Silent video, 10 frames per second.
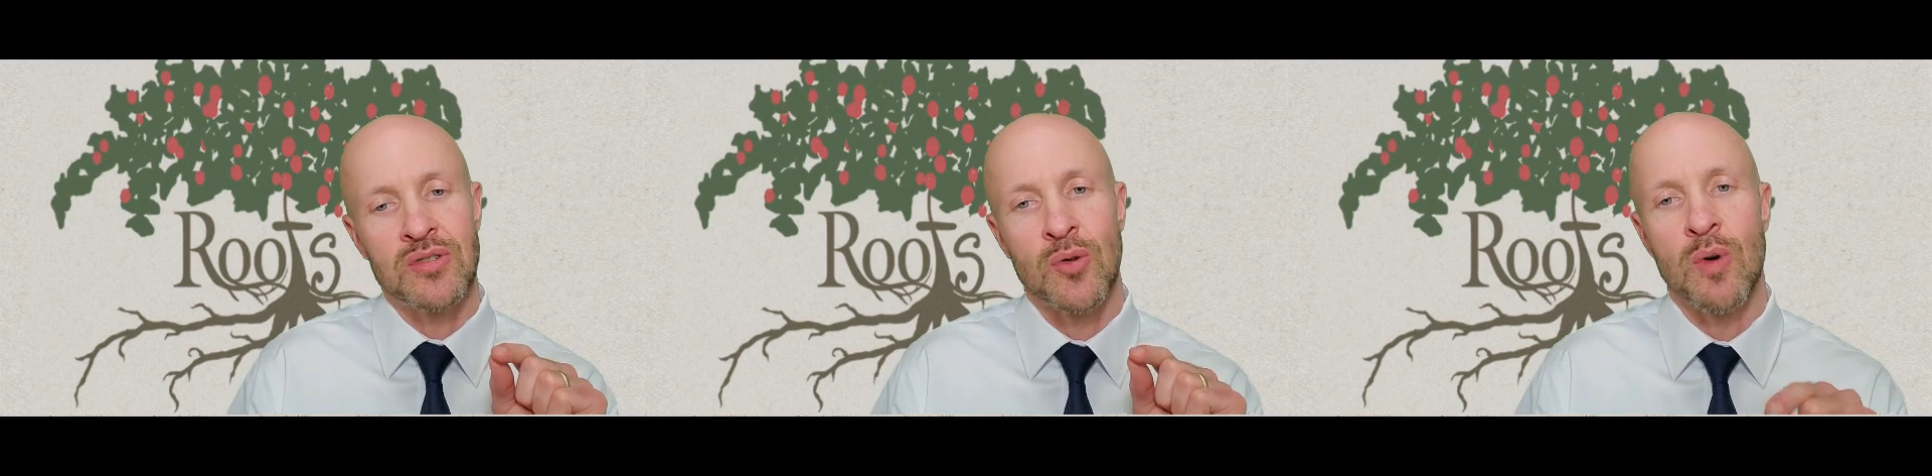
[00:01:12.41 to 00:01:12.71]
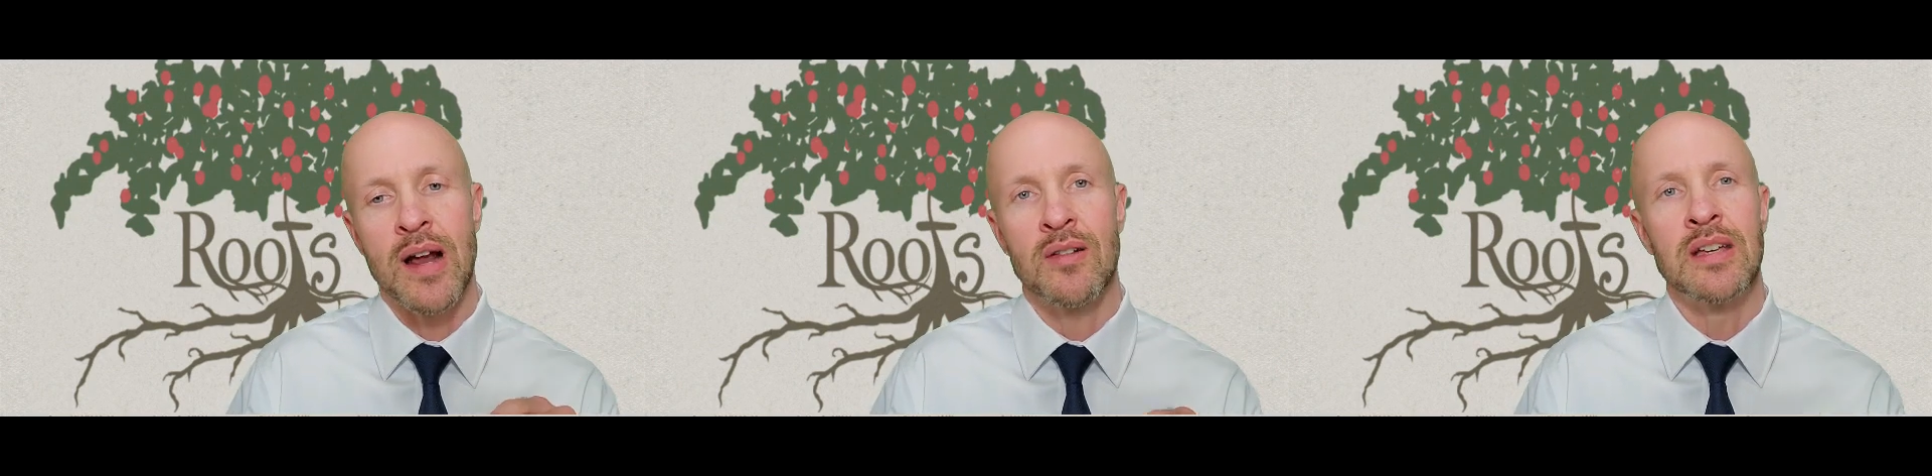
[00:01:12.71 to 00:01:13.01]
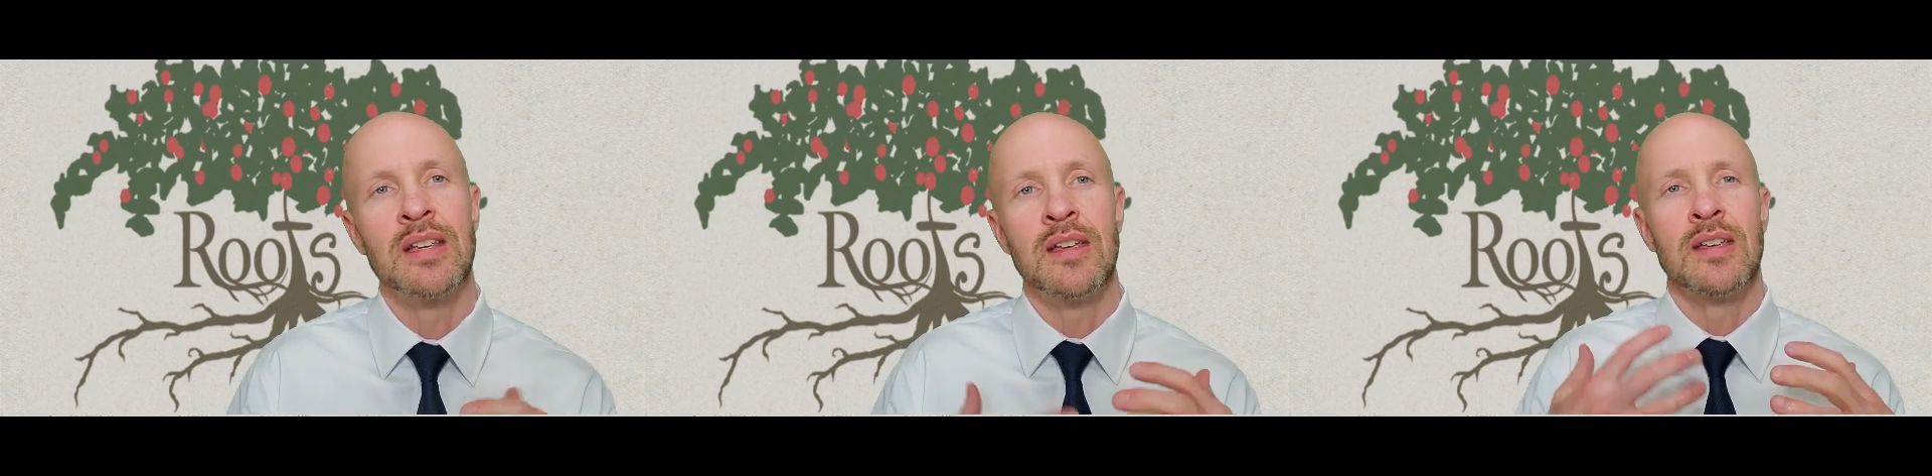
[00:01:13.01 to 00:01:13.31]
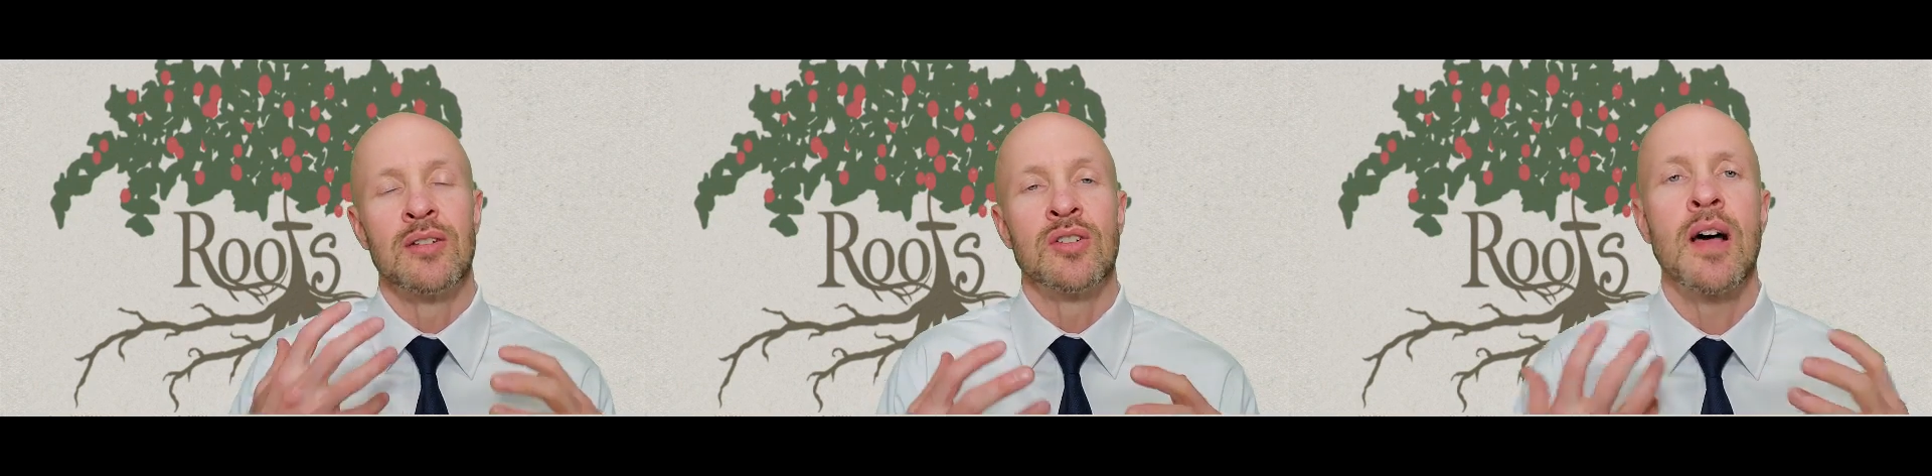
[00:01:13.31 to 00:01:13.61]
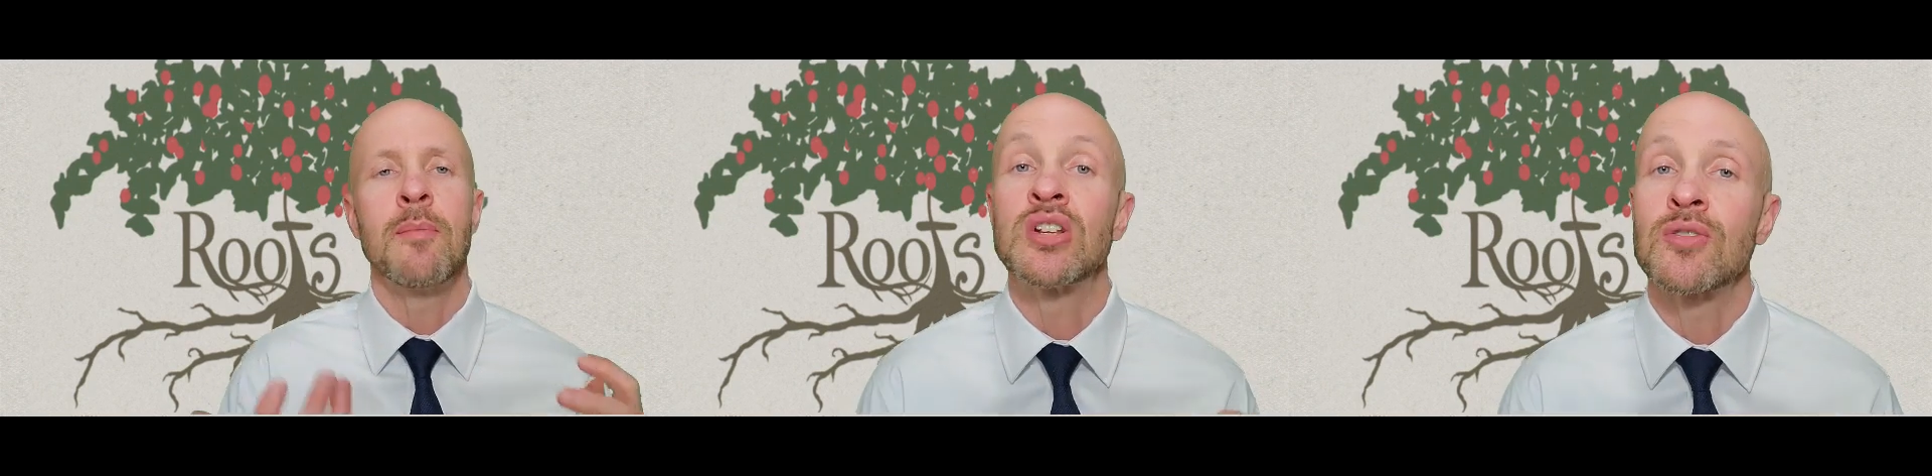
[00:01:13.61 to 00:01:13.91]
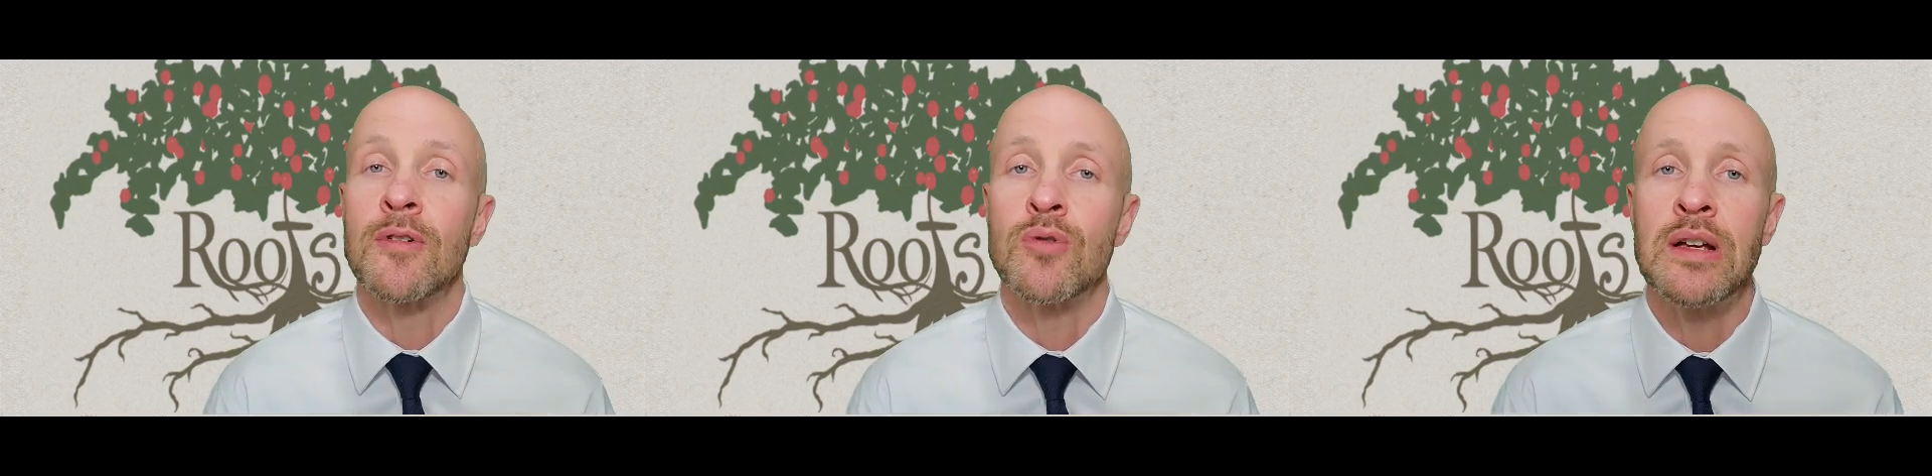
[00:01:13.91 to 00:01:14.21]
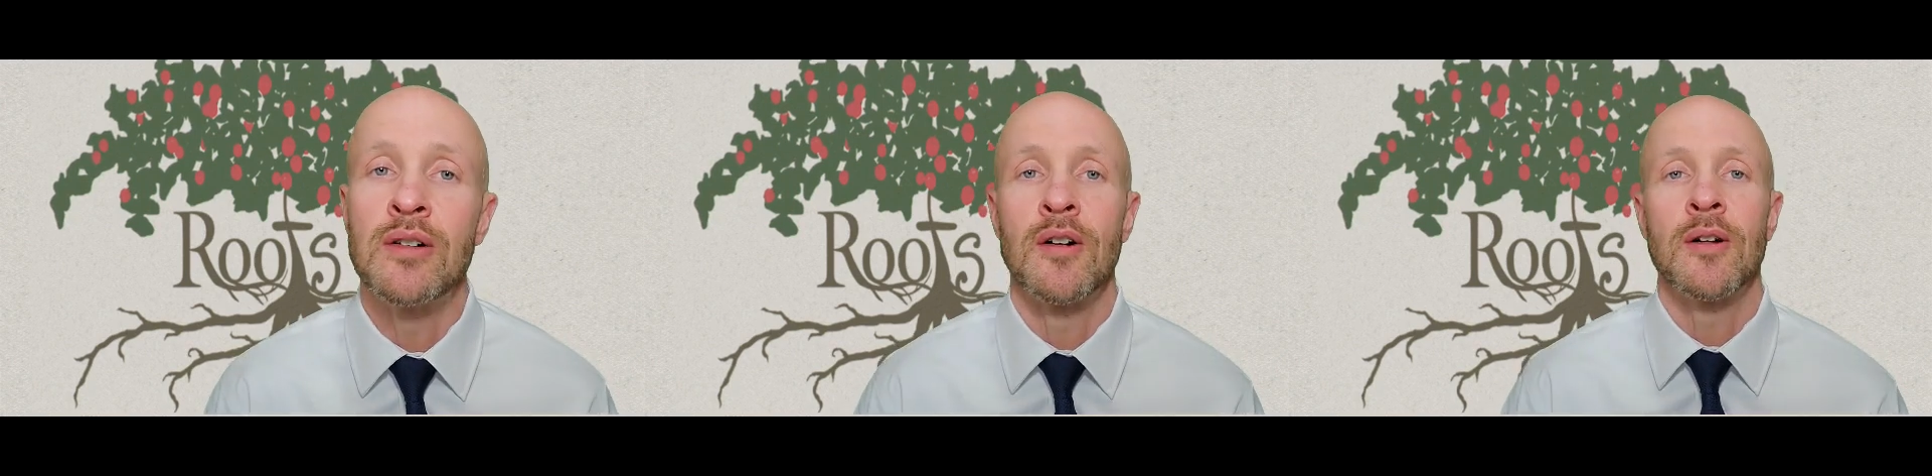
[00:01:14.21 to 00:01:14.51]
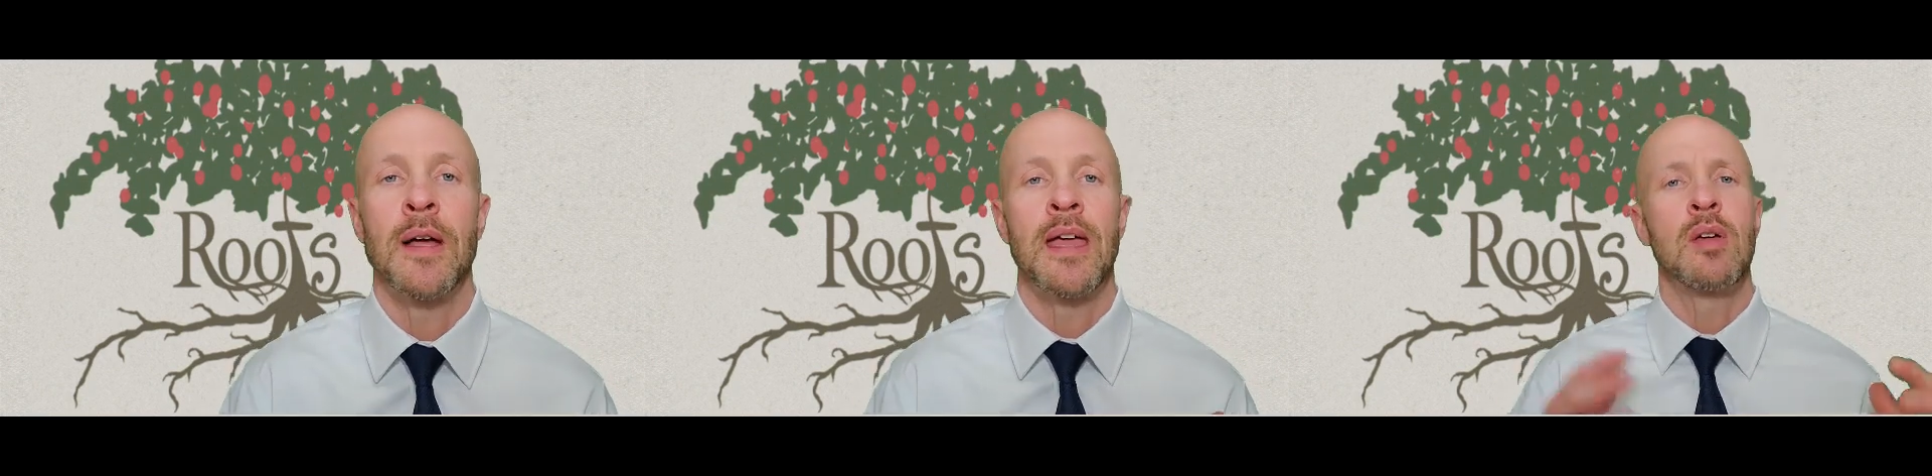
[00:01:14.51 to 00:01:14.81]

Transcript: directly and you're not much of a reader and